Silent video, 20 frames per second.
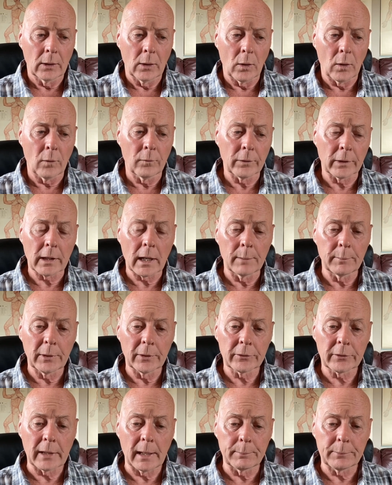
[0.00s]
Overcome
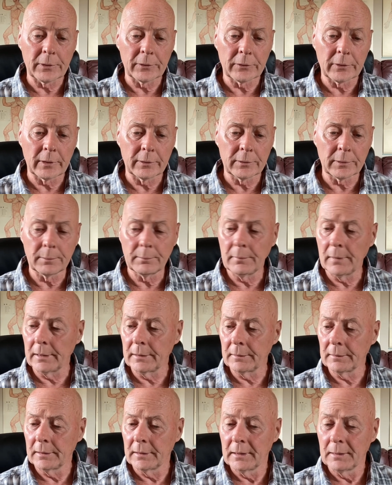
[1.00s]
your skepticism,
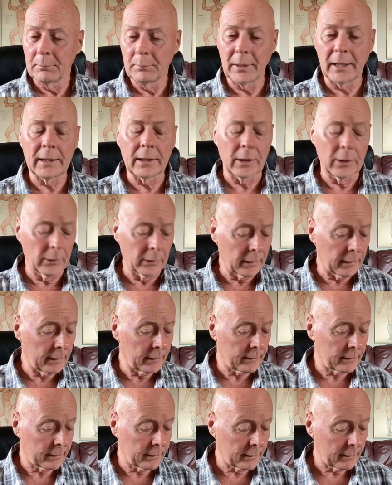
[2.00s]
be
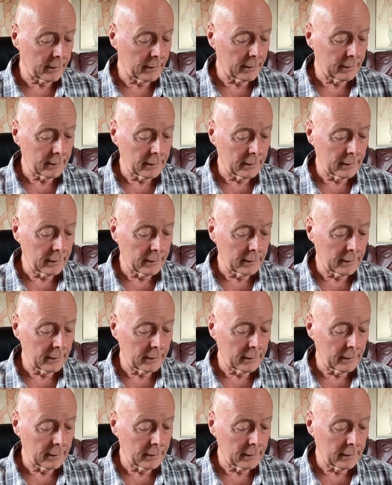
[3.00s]
curious.